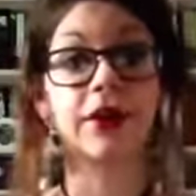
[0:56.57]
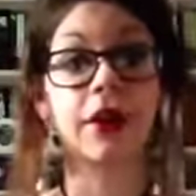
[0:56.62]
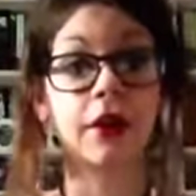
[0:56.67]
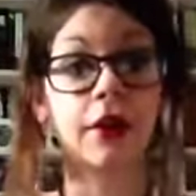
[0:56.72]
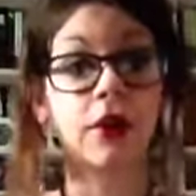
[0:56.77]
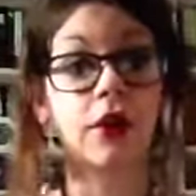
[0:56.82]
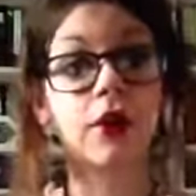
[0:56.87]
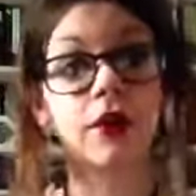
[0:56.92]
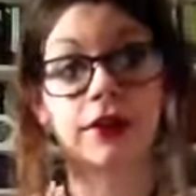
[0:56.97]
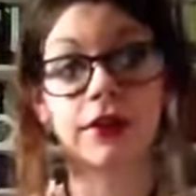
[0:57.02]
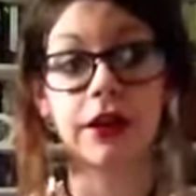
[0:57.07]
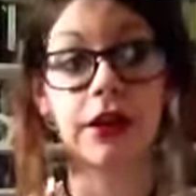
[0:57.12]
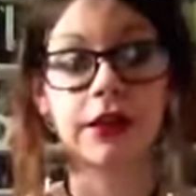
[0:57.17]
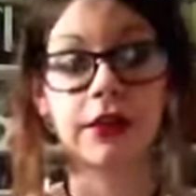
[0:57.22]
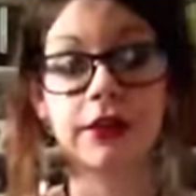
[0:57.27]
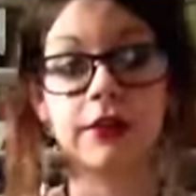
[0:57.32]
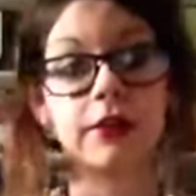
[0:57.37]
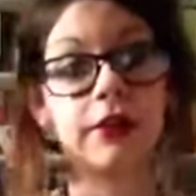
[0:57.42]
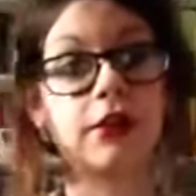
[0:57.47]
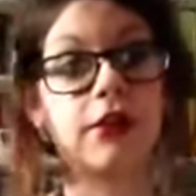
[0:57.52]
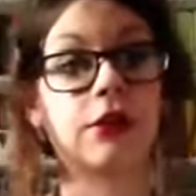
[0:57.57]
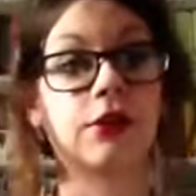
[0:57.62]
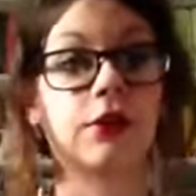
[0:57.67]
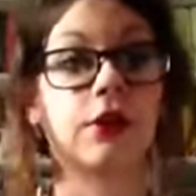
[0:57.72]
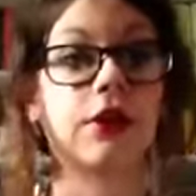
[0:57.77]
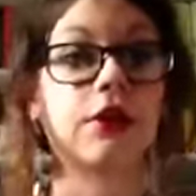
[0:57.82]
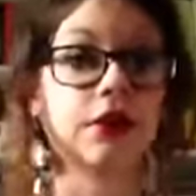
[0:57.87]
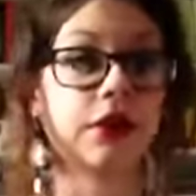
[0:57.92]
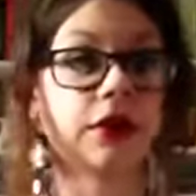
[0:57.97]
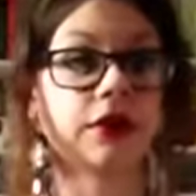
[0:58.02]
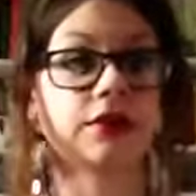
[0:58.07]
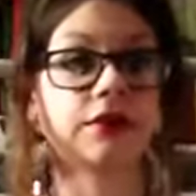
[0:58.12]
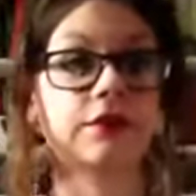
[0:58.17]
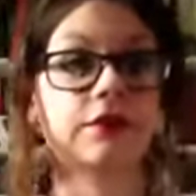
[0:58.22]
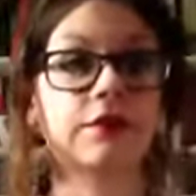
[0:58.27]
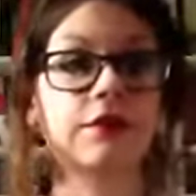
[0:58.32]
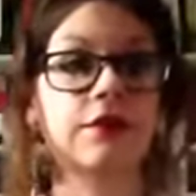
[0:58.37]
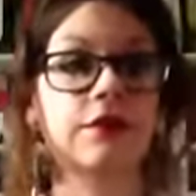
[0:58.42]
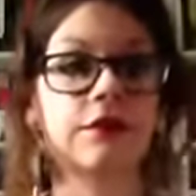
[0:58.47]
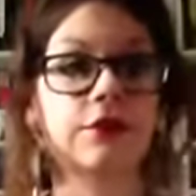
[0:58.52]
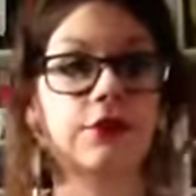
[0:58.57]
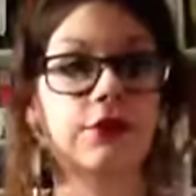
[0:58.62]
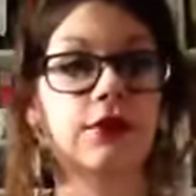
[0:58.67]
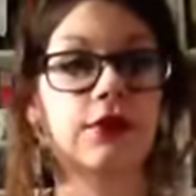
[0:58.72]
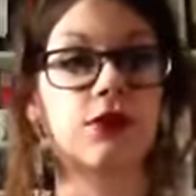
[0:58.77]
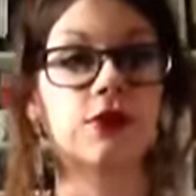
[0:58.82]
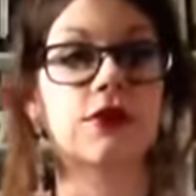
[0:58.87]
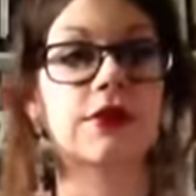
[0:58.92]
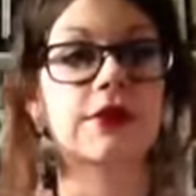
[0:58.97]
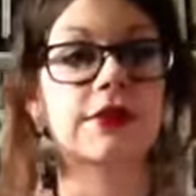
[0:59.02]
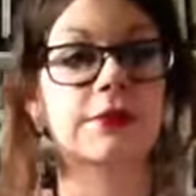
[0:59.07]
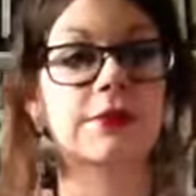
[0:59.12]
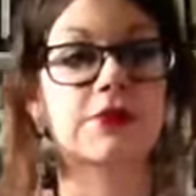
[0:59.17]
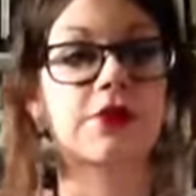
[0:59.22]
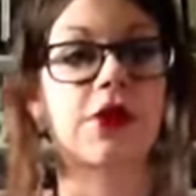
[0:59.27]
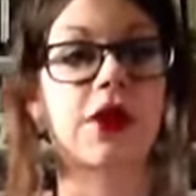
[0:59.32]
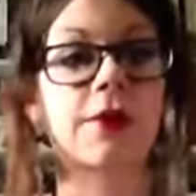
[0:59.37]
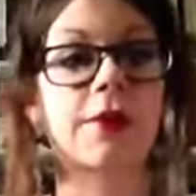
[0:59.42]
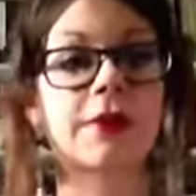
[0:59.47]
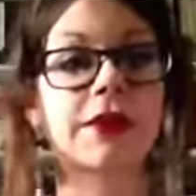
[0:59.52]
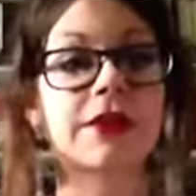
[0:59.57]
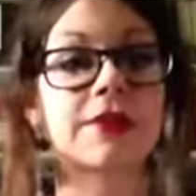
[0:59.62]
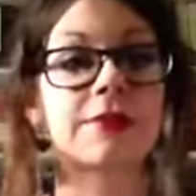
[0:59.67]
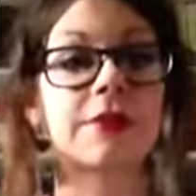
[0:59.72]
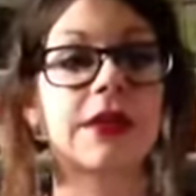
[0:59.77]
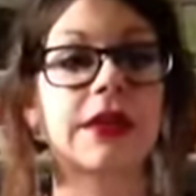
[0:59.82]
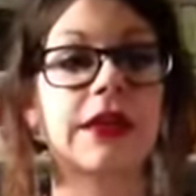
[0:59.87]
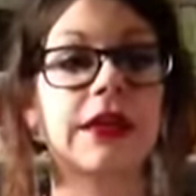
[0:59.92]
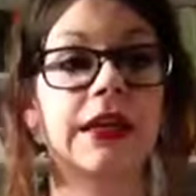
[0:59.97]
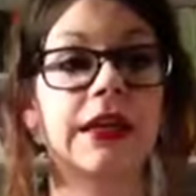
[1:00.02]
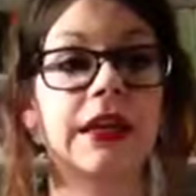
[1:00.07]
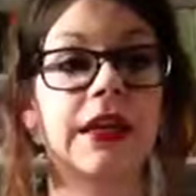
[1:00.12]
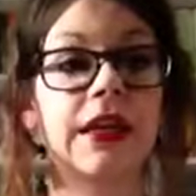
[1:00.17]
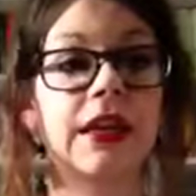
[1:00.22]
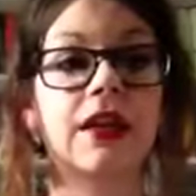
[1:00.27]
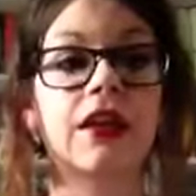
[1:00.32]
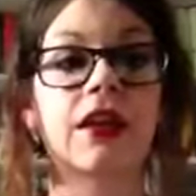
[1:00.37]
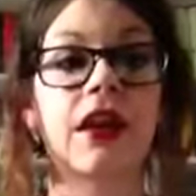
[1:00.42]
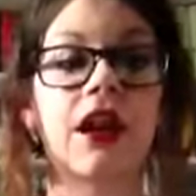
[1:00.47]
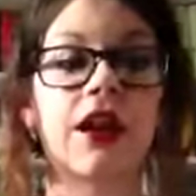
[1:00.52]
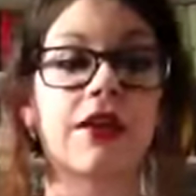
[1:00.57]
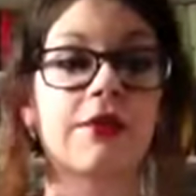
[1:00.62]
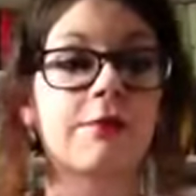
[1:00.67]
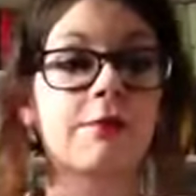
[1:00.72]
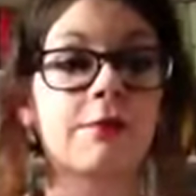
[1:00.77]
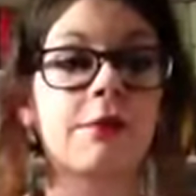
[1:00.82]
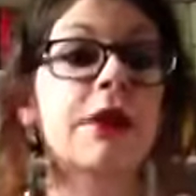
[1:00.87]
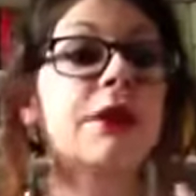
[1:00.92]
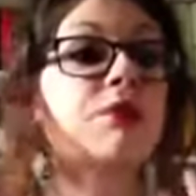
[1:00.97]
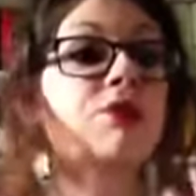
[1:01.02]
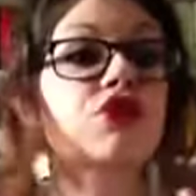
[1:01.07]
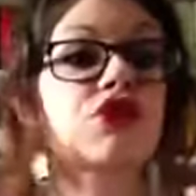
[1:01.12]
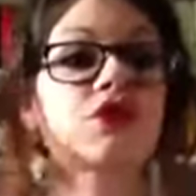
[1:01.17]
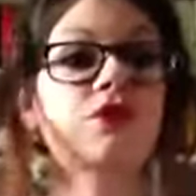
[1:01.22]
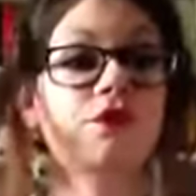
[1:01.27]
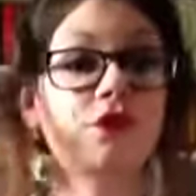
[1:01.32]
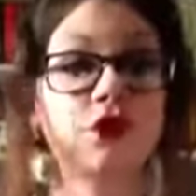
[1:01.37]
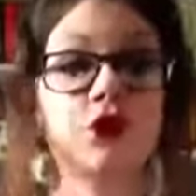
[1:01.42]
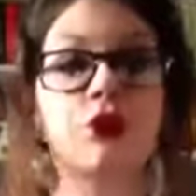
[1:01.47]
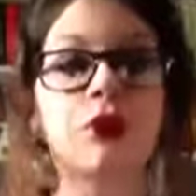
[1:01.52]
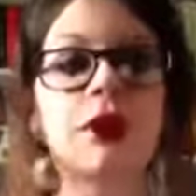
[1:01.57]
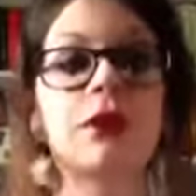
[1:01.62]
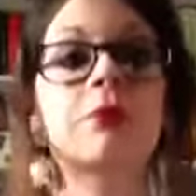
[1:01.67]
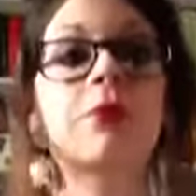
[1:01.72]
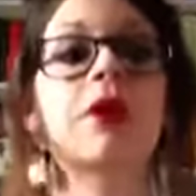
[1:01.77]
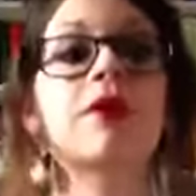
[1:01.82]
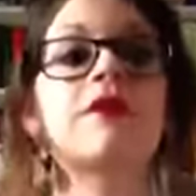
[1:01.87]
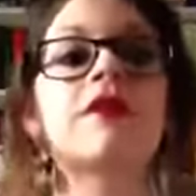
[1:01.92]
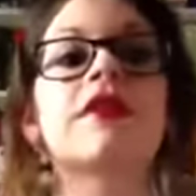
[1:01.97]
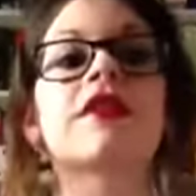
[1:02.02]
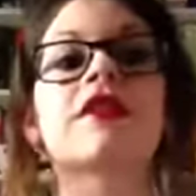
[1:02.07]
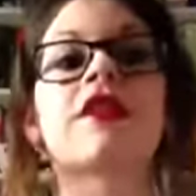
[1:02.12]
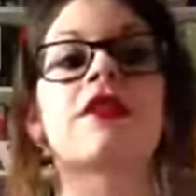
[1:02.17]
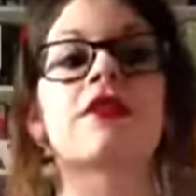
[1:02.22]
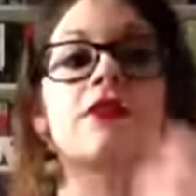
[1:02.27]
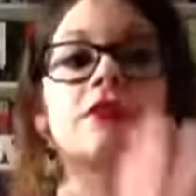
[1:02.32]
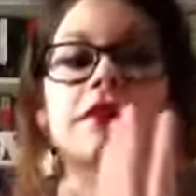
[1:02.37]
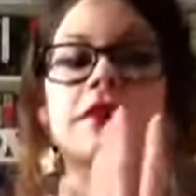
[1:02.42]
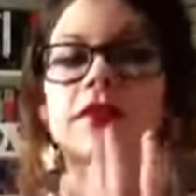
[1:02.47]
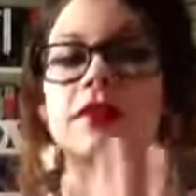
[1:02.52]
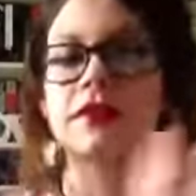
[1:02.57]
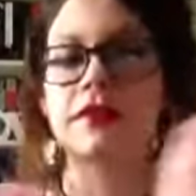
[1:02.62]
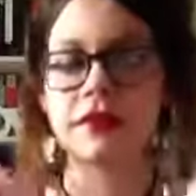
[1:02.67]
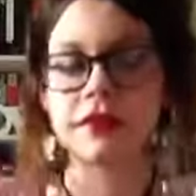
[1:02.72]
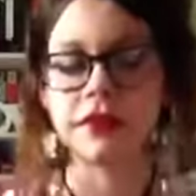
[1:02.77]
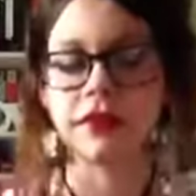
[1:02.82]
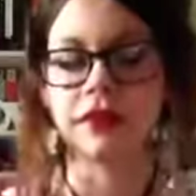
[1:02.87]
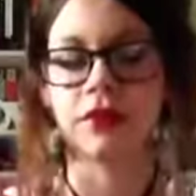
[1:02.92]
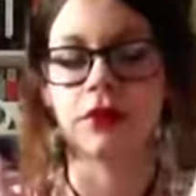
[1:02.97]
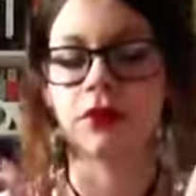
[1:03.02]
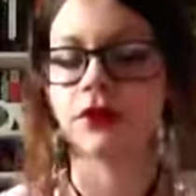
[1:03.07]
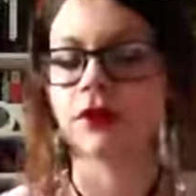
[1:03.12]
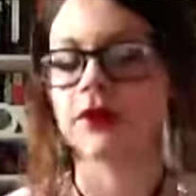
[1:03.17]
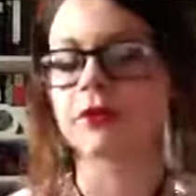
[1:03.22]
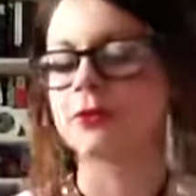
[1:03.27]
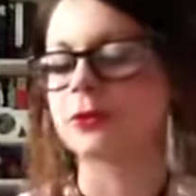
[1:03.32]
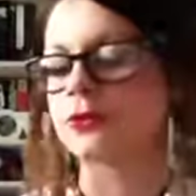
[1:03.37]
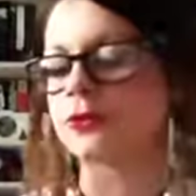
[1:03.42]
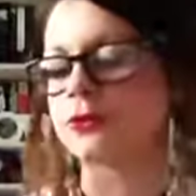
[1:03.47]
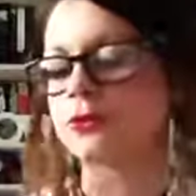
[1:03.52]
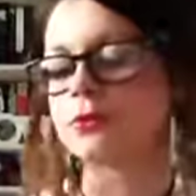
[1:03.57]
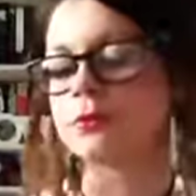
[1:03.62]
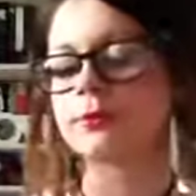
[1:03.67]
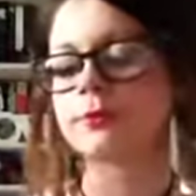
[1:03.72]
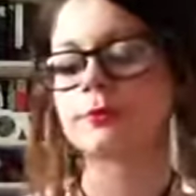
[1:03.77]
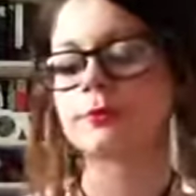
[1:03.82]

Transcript: I cannot thank you enough for subscribing to me, and like people just viewing my videos is incredible.